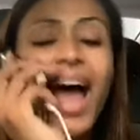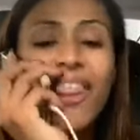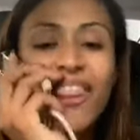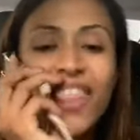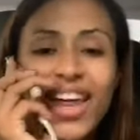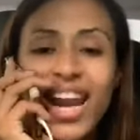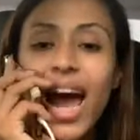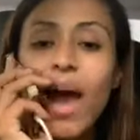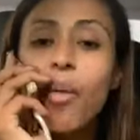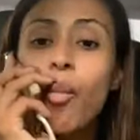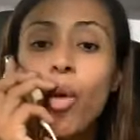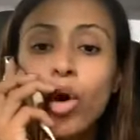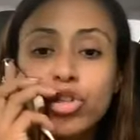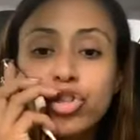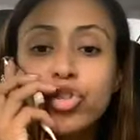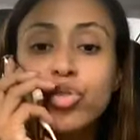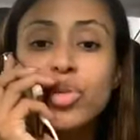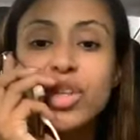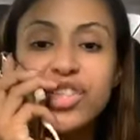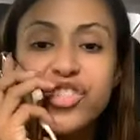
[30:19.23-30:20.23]
then I
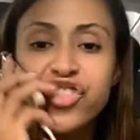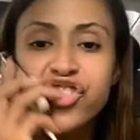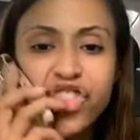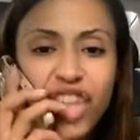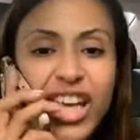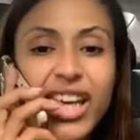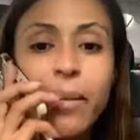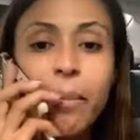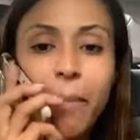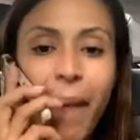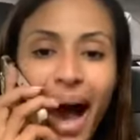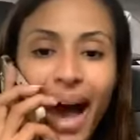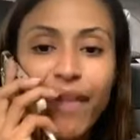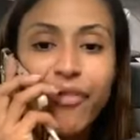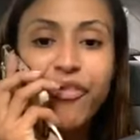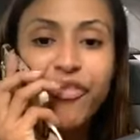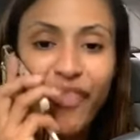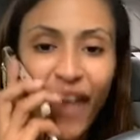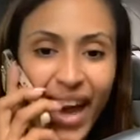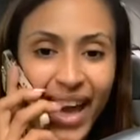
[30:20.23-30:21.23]
want you to seek my
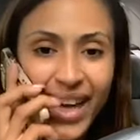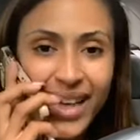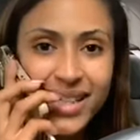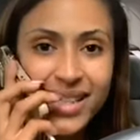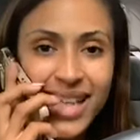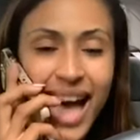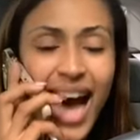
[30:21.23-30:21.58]
face.